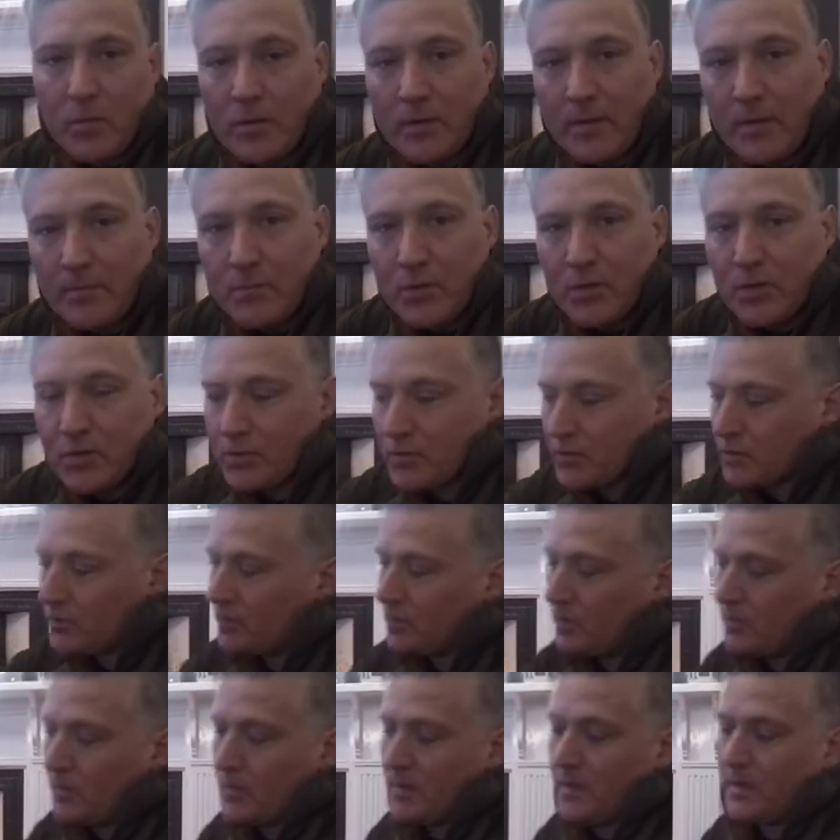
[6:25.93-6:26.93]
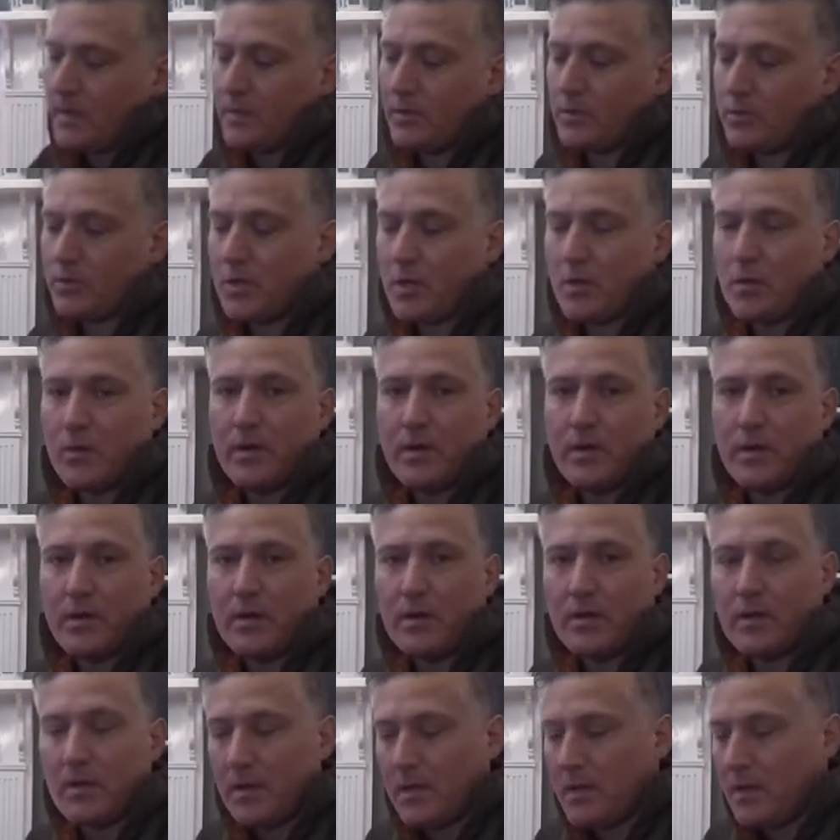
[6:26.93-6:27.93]
I'm just going to show you
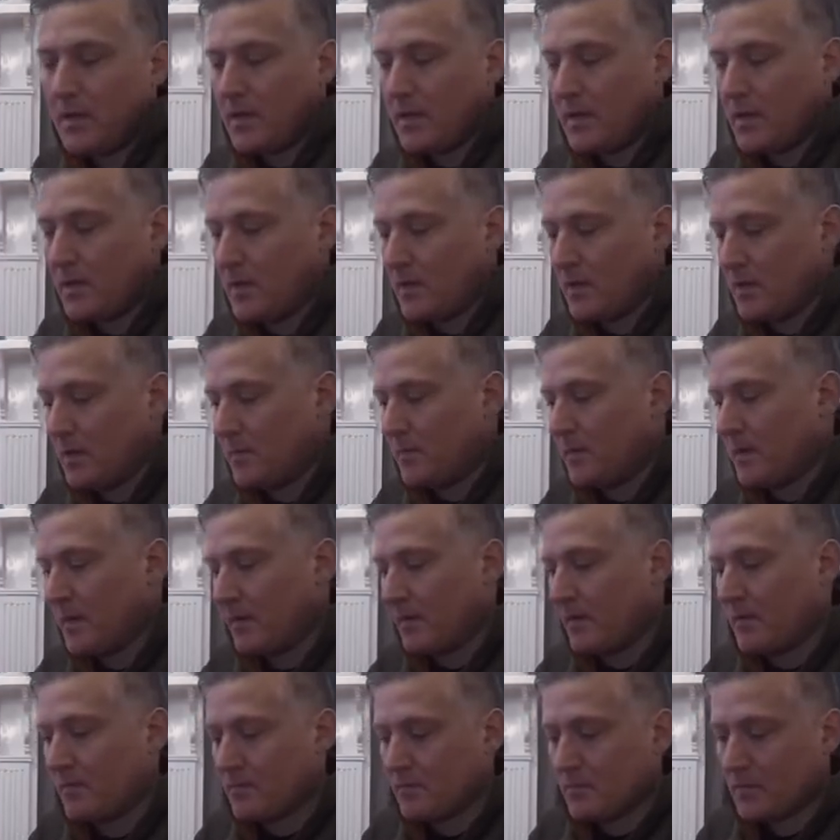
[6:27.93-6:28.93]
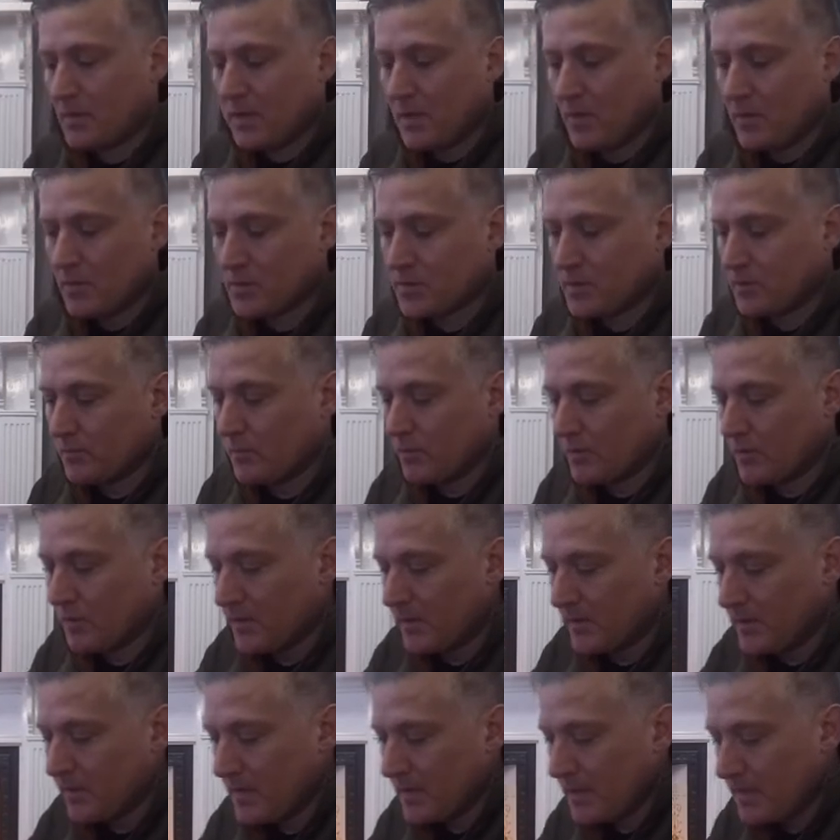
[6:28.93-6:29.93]
a bit closer
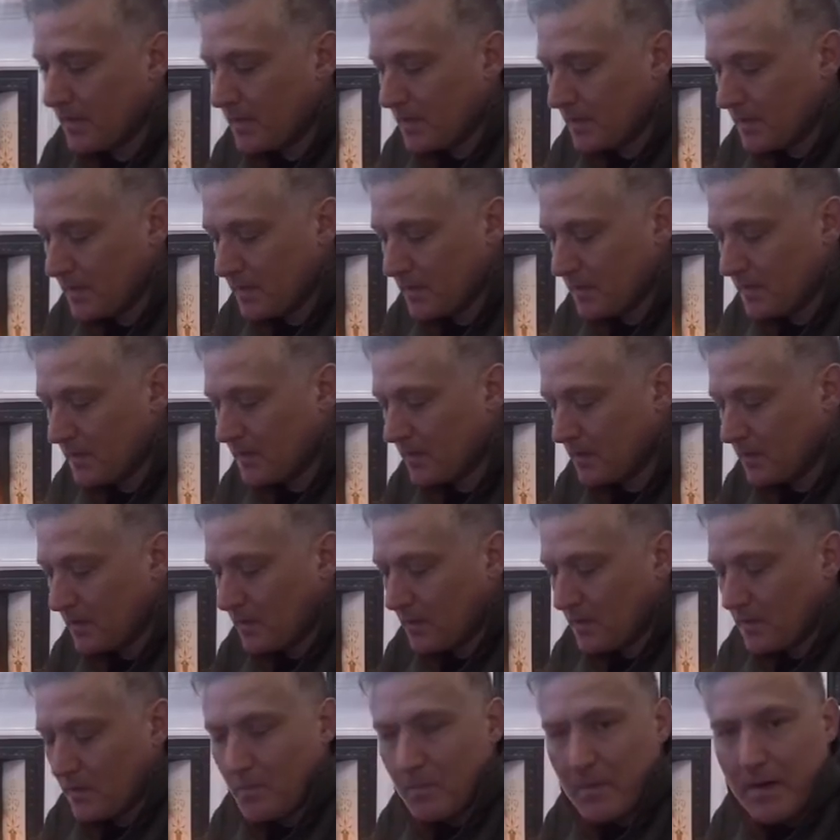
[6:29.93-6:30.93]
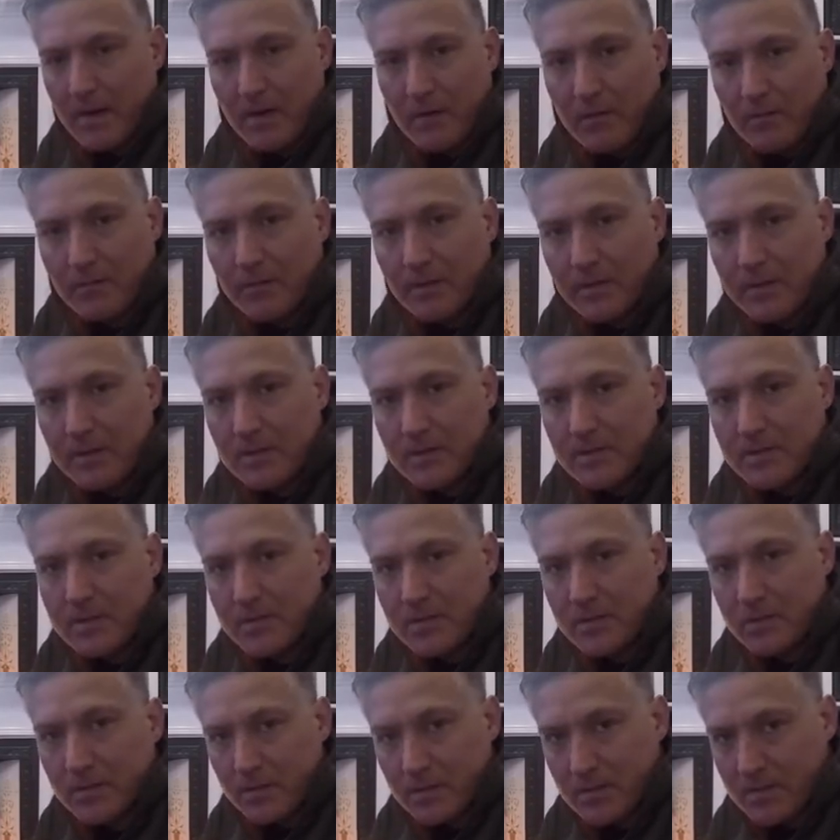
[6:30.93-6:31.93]
really the micro
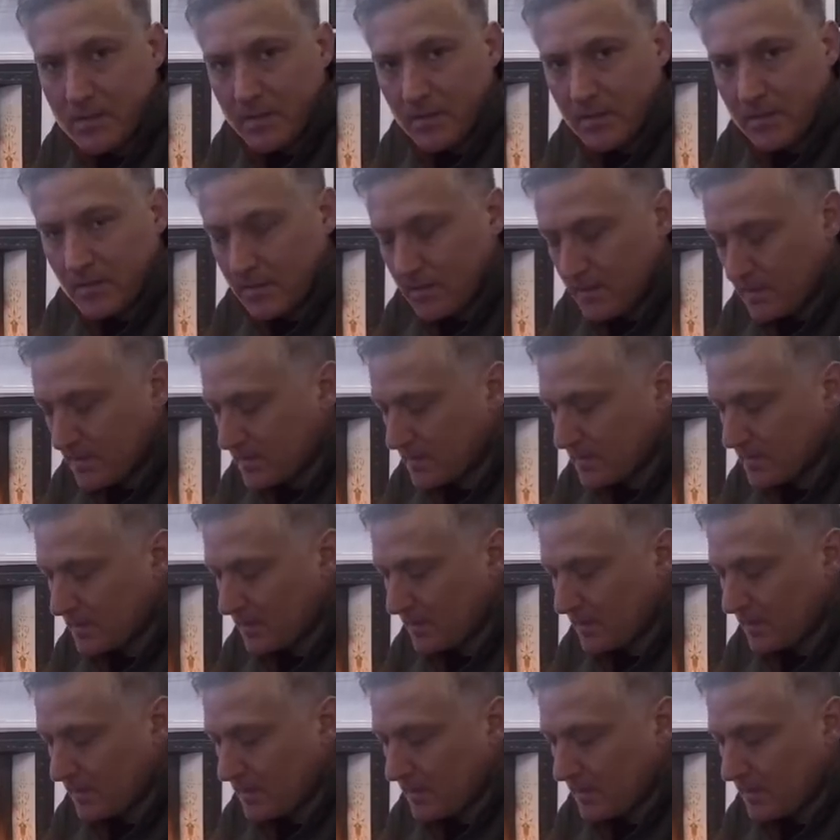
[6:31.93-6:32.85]
fleece that's in this